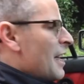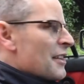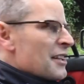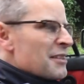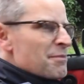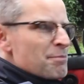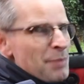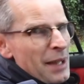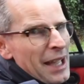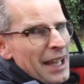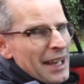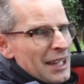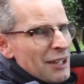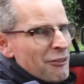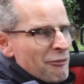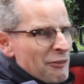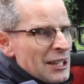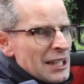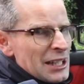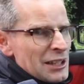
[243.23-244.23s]
there's barely
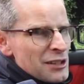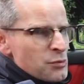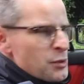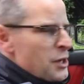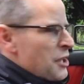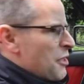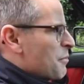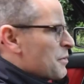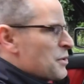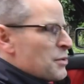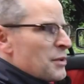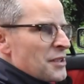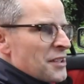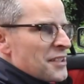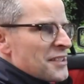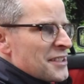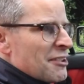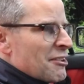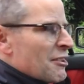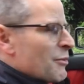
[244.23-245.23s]
a finger's width between the
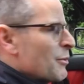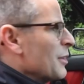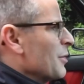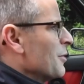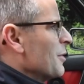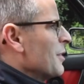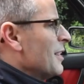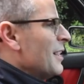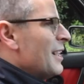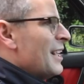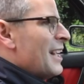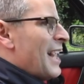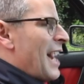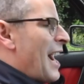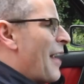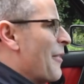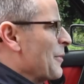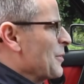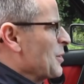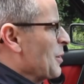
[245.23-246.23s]
steering wheel
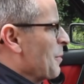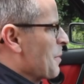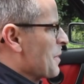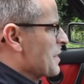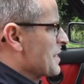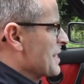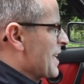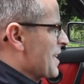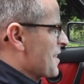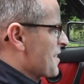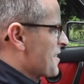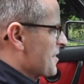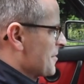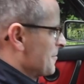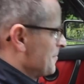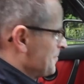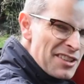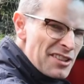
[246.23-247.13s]
and the top of the dash.